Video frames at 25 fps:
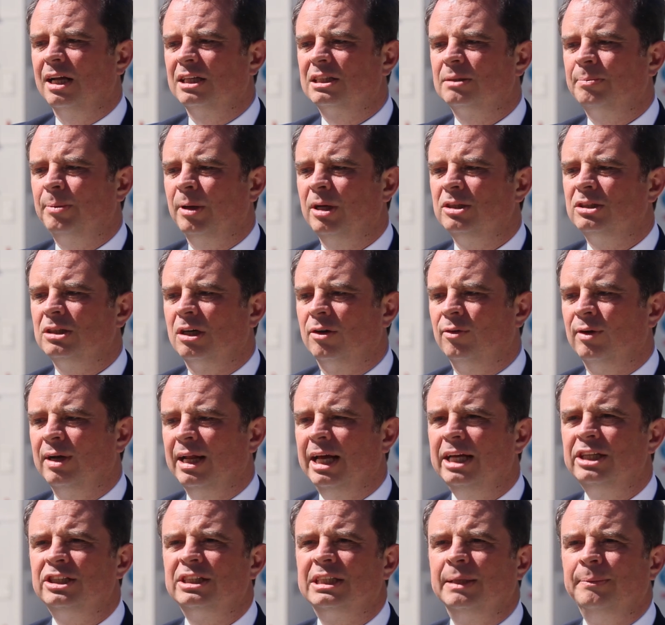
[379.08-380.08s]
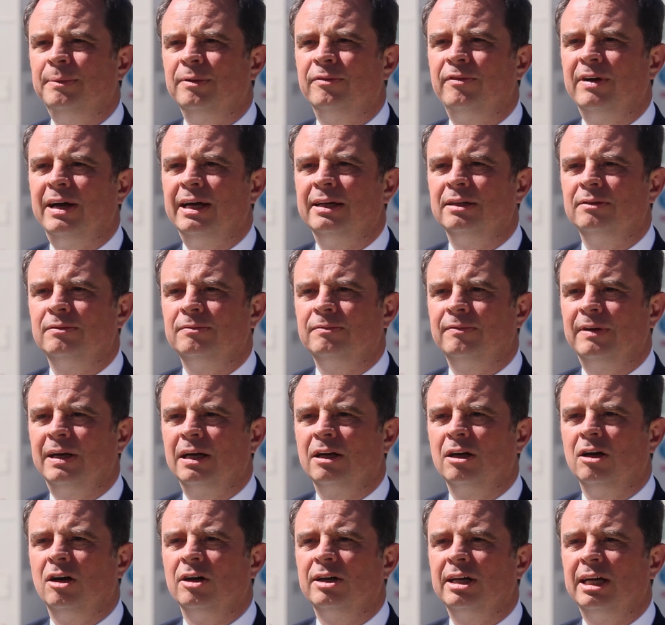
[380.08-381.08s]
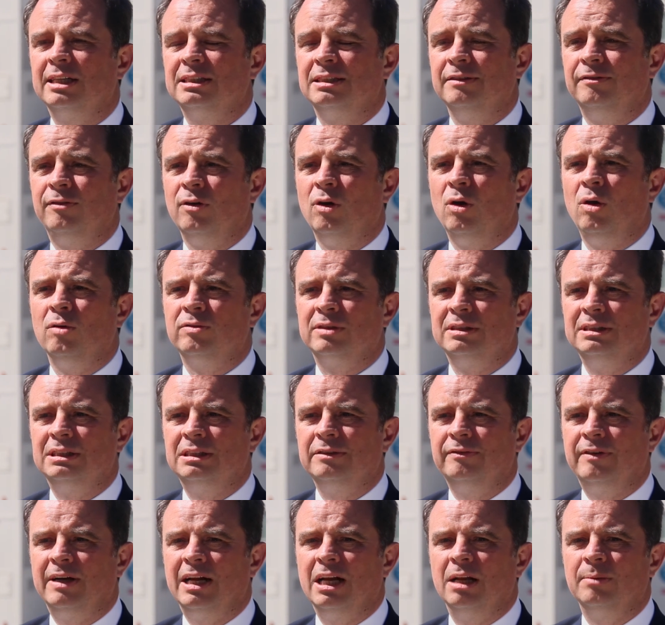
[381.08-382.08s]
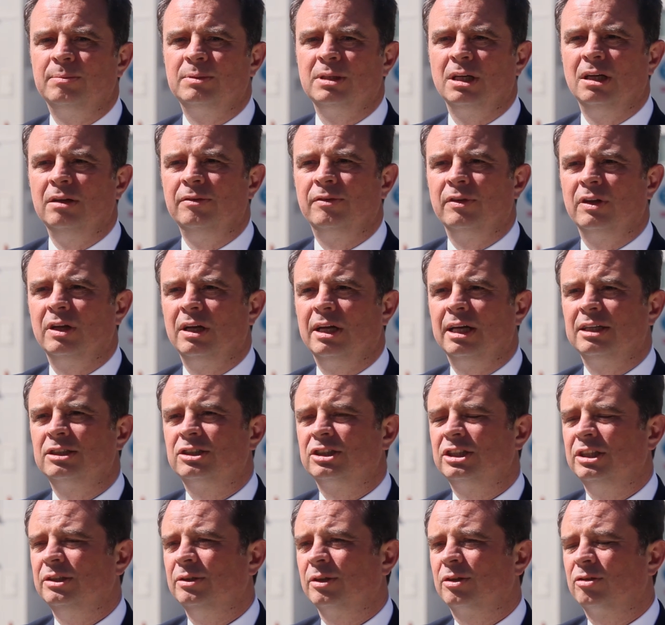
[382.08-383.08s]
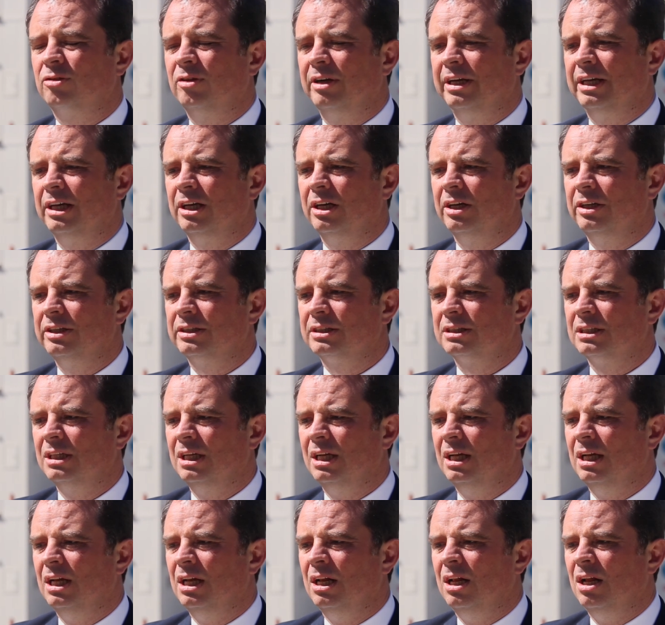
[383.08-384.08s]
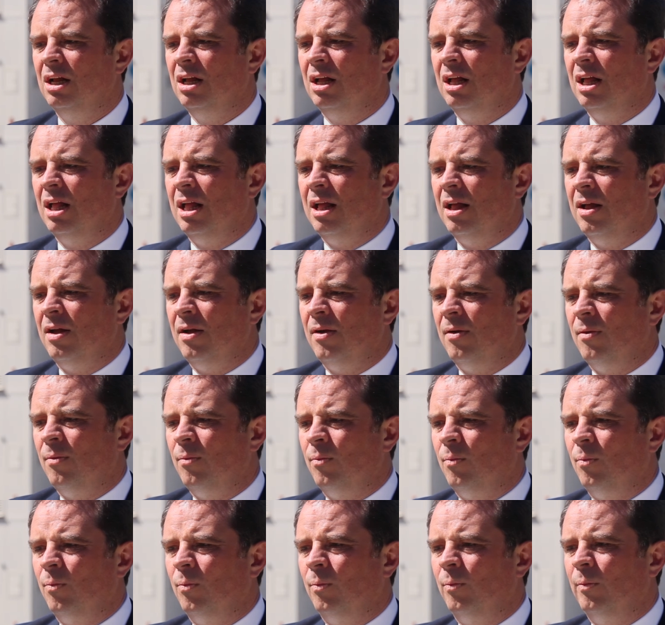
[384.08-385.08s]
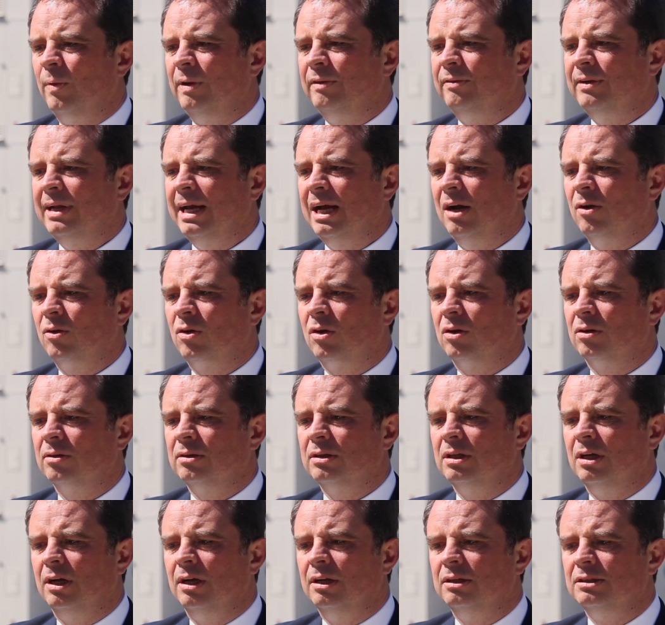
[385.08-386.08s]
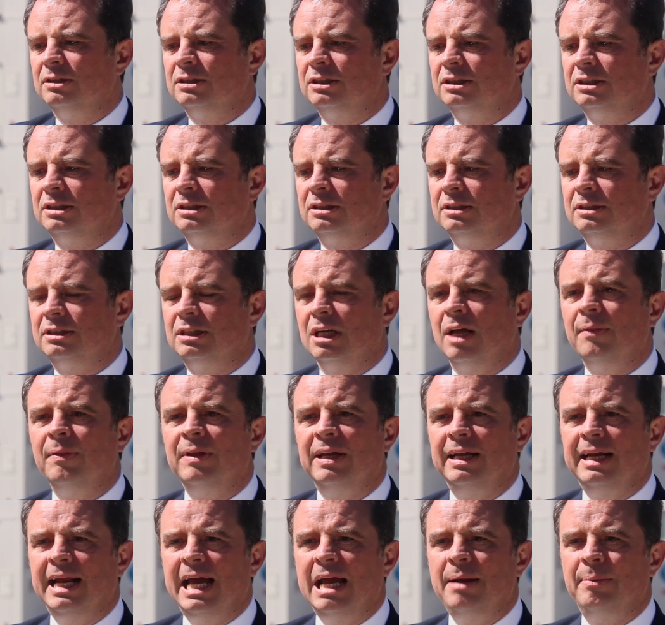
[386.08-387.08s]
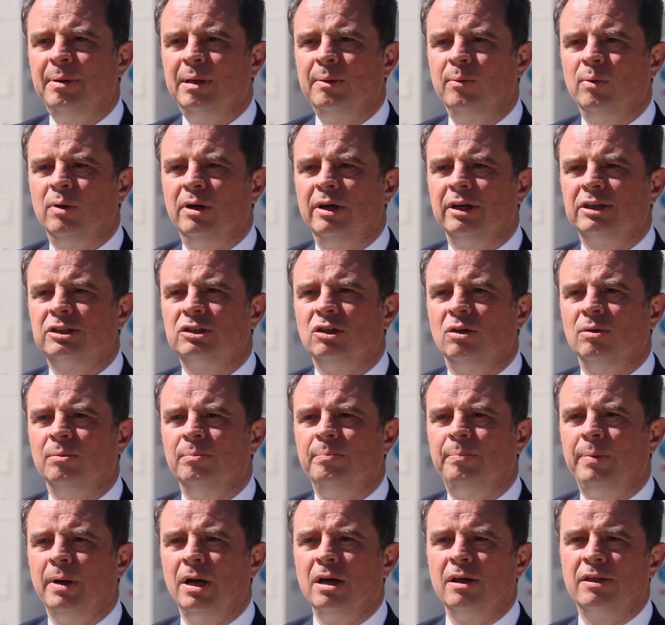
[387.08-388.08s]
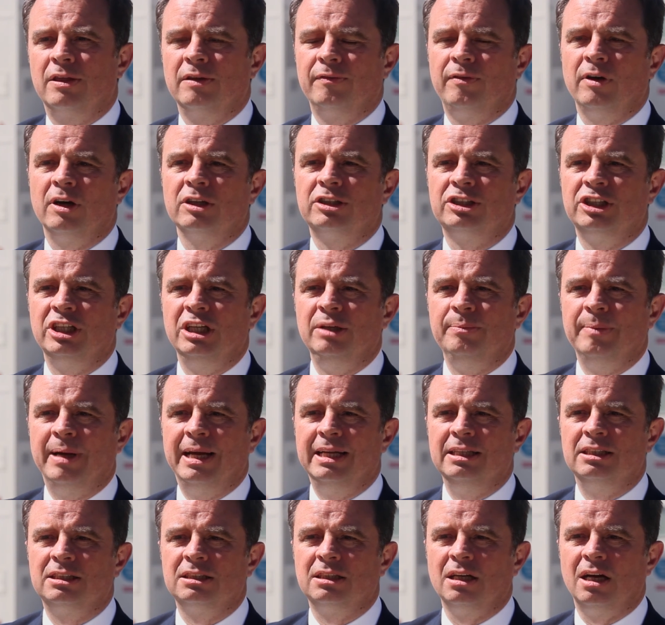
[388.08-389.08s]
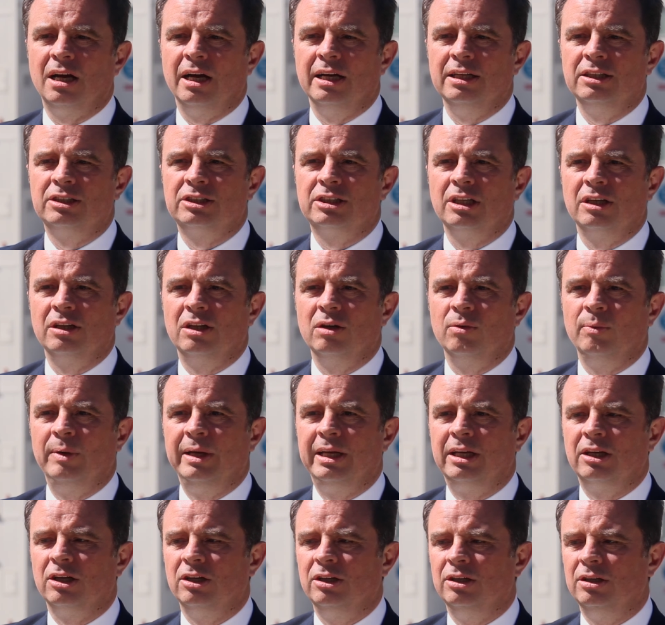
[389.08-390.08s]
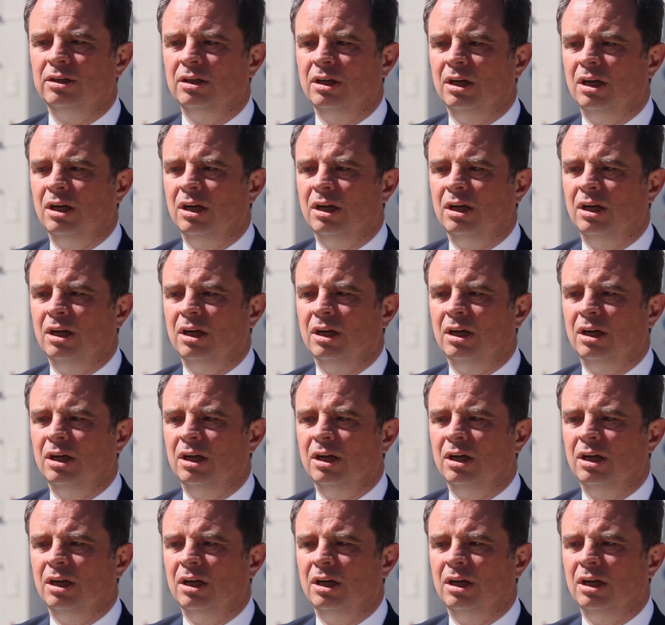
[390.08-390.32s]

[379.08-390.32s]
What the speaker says: suppose our relationship with Vanguard has evolved and developed over the last 2 or 3 years. We've now done the enabling works on both of our 2 main sites so that we can